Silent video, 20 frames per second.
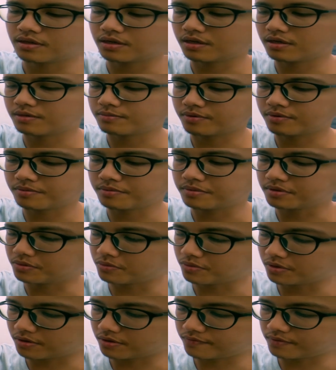and probably
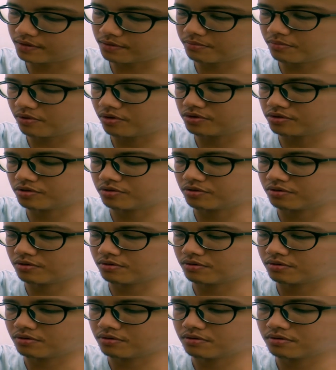one of the boss
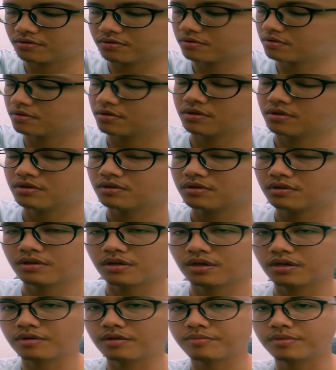or
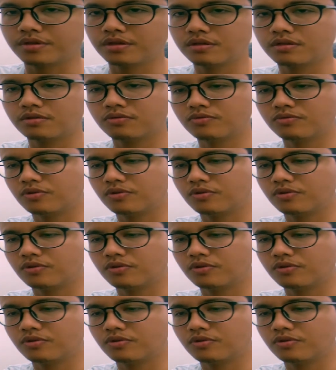enemy, who